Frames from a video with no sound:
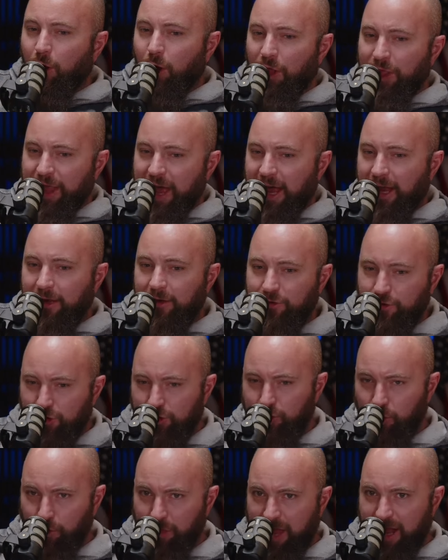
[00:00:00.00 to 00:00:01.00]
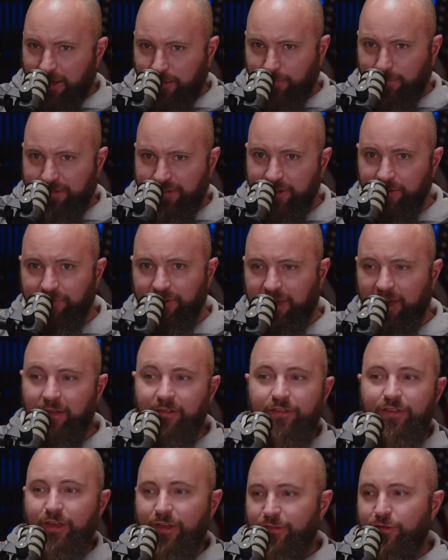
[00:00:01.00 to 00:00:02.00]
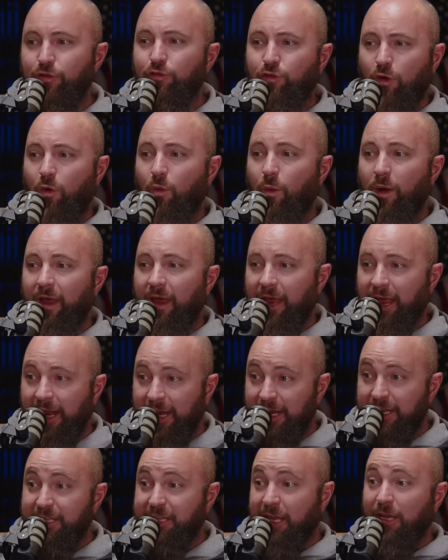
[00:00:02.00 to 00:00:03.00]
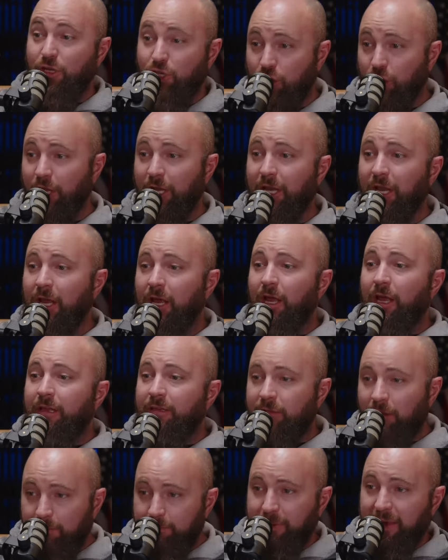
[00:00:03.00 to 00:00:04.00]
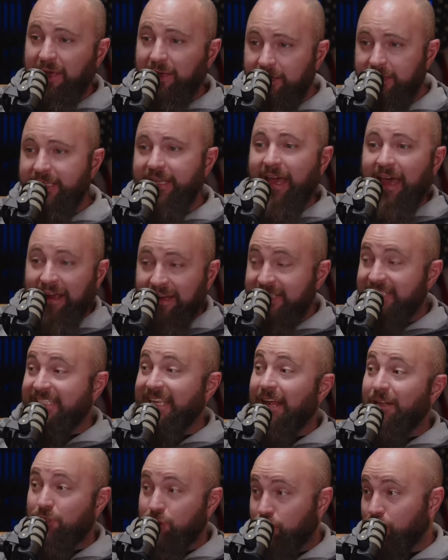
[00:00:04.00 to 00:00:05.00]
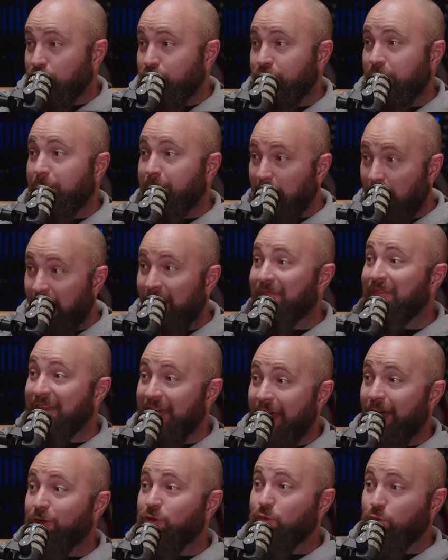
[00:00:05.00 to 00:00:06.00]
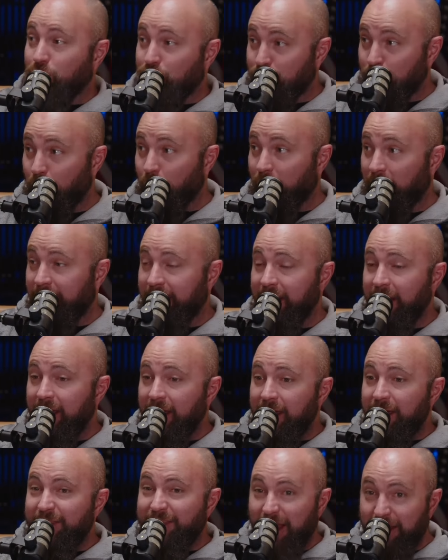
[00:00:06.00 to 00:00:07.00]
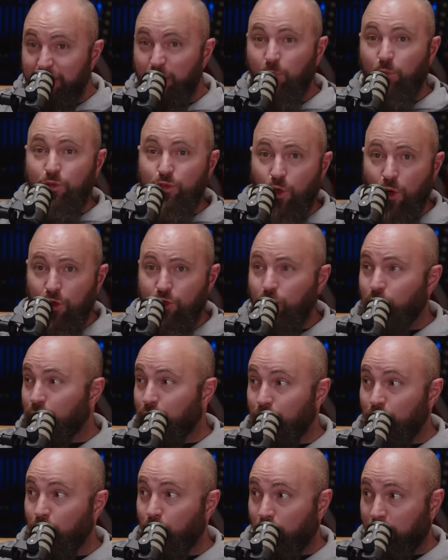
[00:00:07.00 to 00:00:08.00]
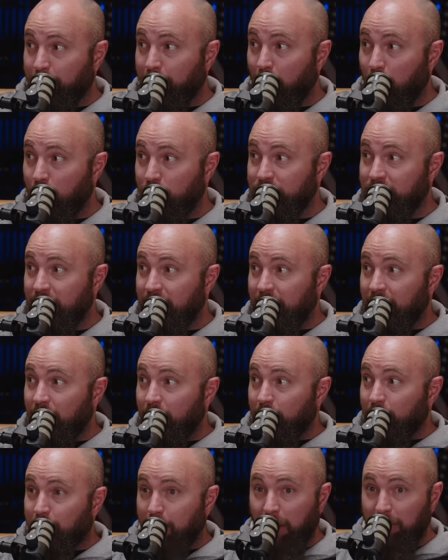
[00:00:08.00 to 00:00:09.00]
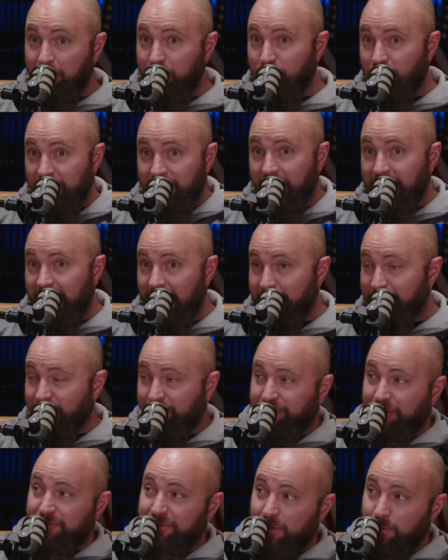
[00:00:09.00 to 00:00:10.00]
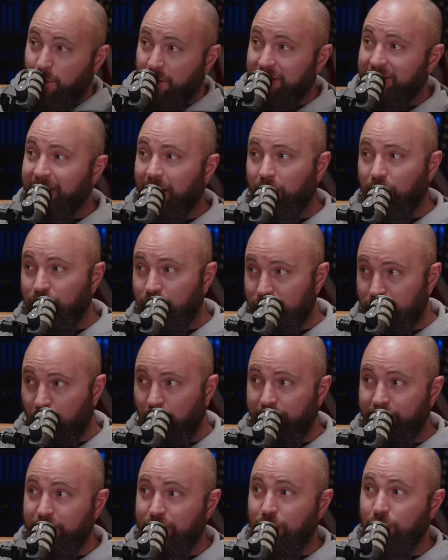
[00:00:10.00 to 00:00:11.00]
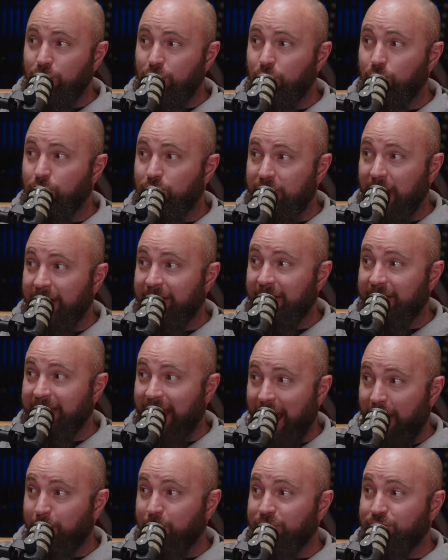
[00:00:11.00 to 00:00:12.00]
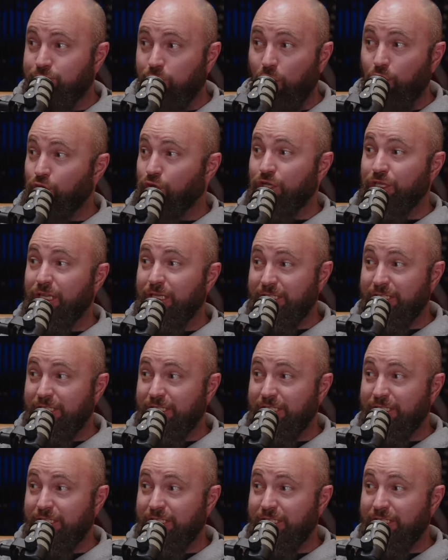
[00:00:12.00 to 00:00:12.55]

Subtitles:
on that, just on that specific instance. So in addition to big tech censorship of the actual story, then there was also the New York Post publishing the names of 51 intelligence officers who said that that was Russian